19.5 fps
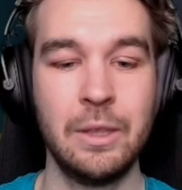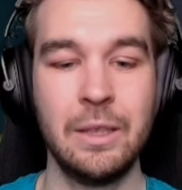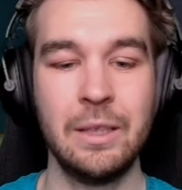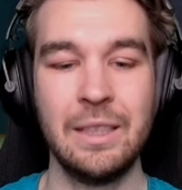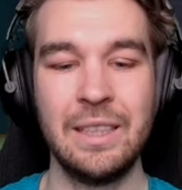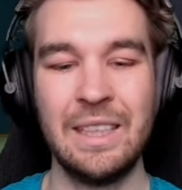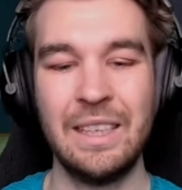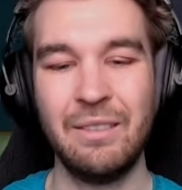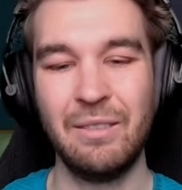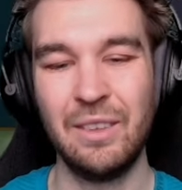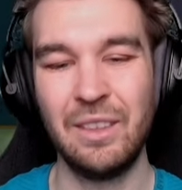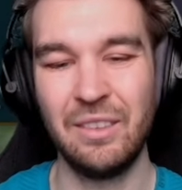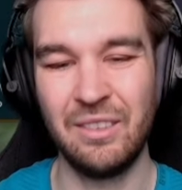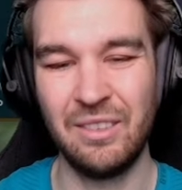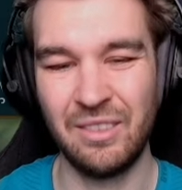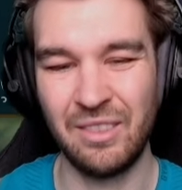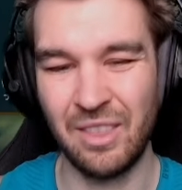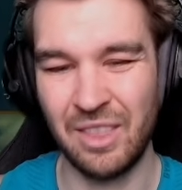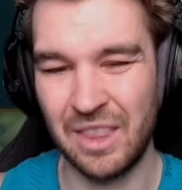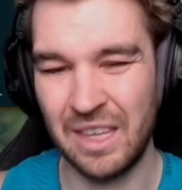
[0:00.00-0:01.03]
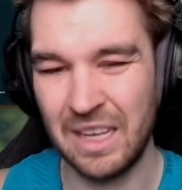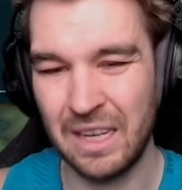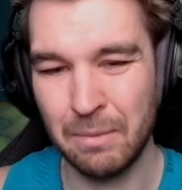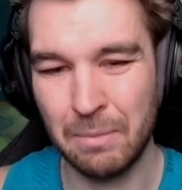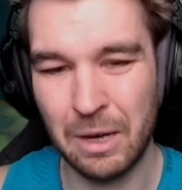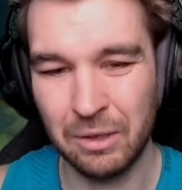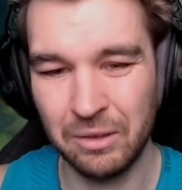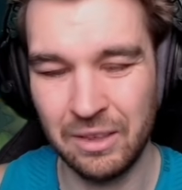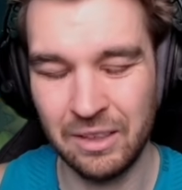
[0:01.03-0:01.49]
Even think
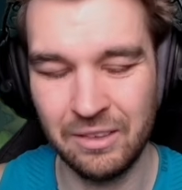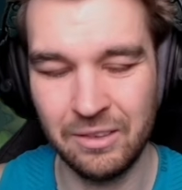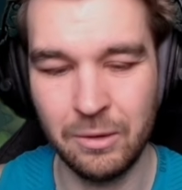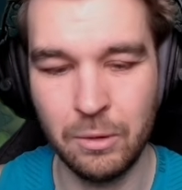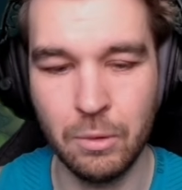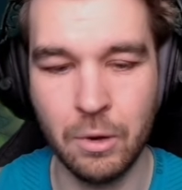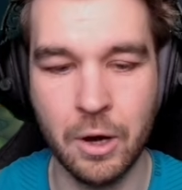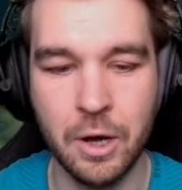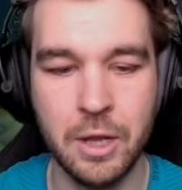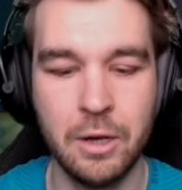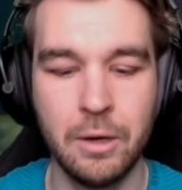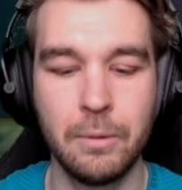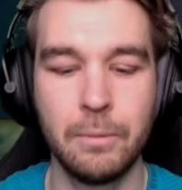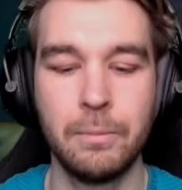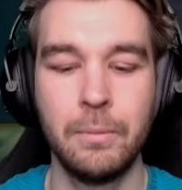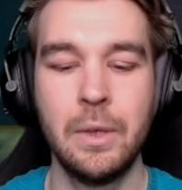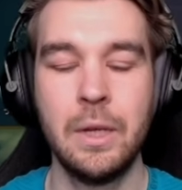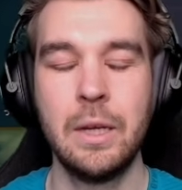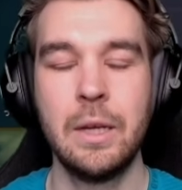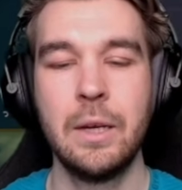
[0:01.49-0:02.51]
about this new item,